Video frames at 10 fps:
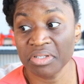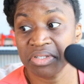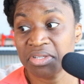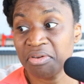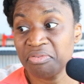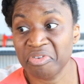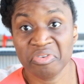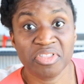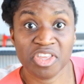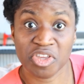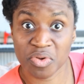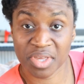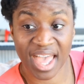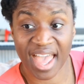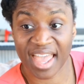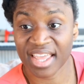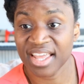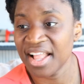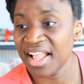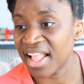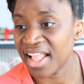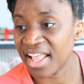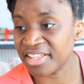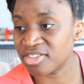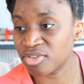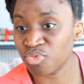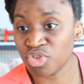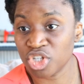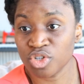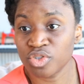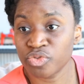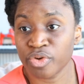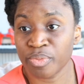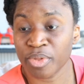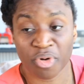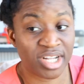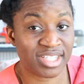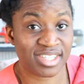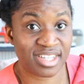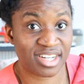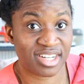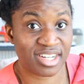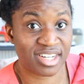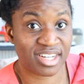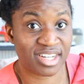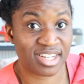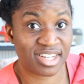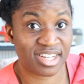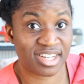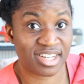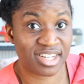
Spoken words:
So if you're in the UK, it's reduced from the prices that I saw yesterday.